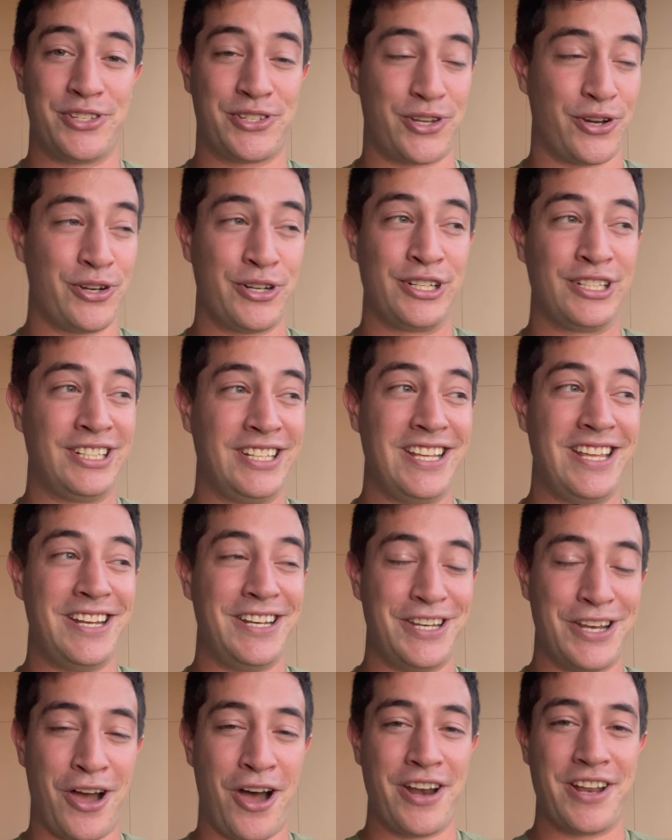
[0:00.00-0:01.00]
Certainly
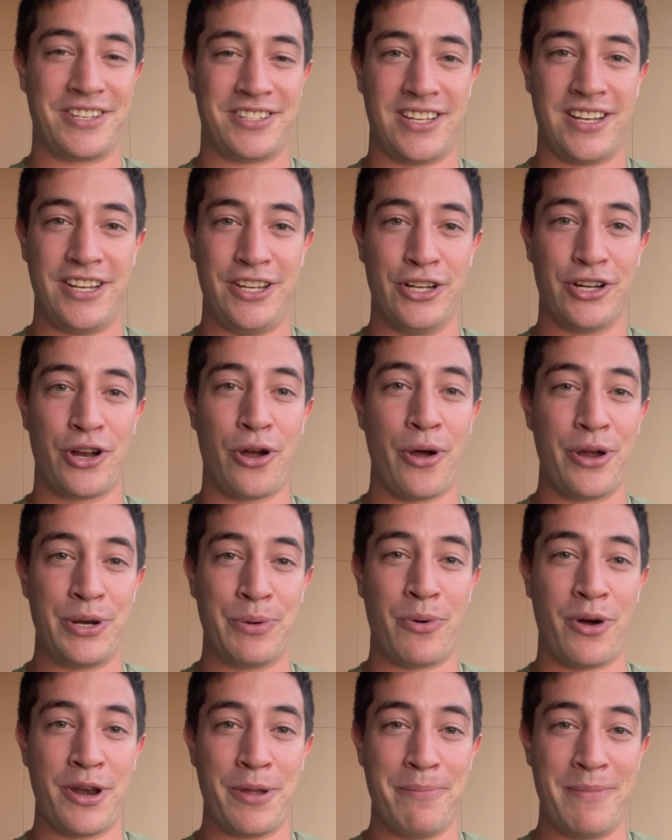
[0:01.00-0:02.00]
not a city you're going to
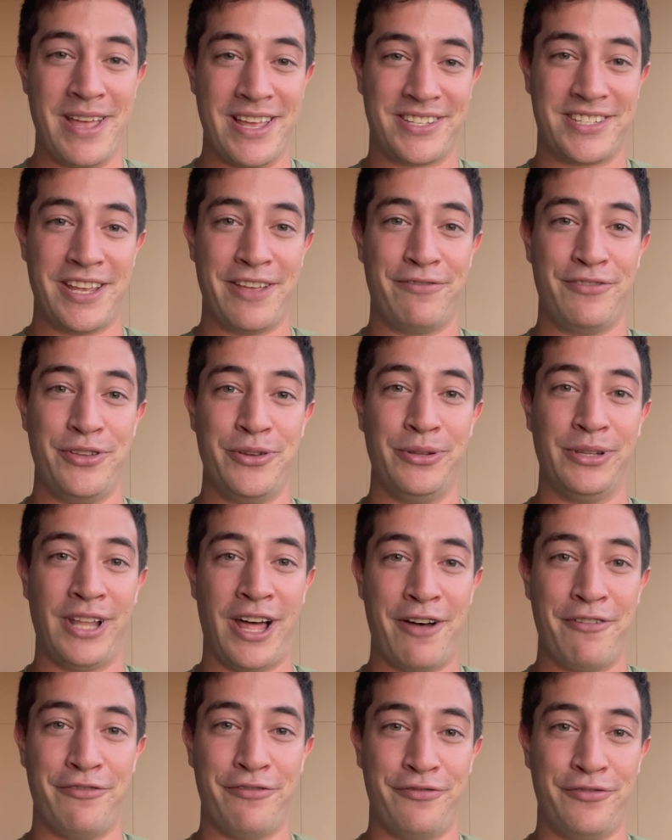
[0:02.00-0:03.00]
want to miss if you
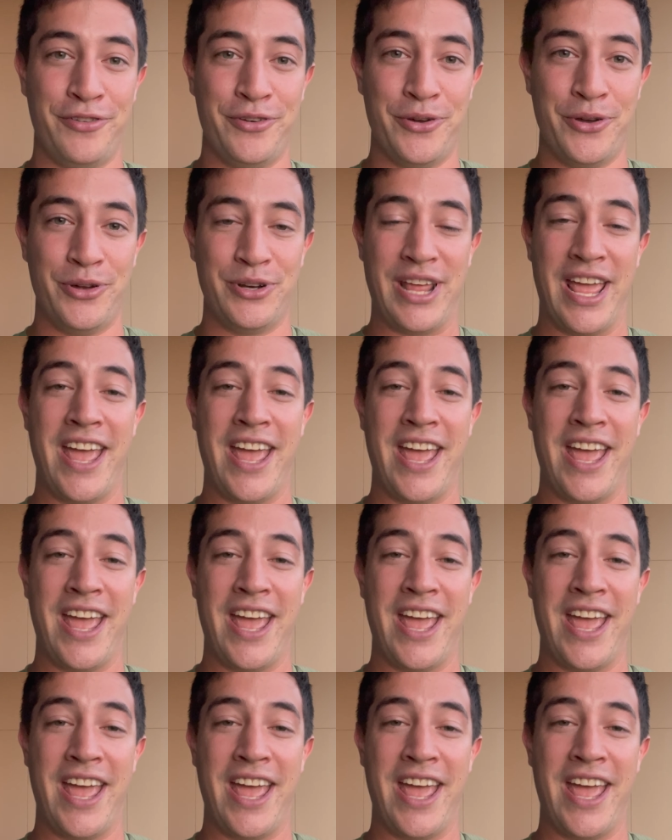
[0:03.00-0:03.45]
love food.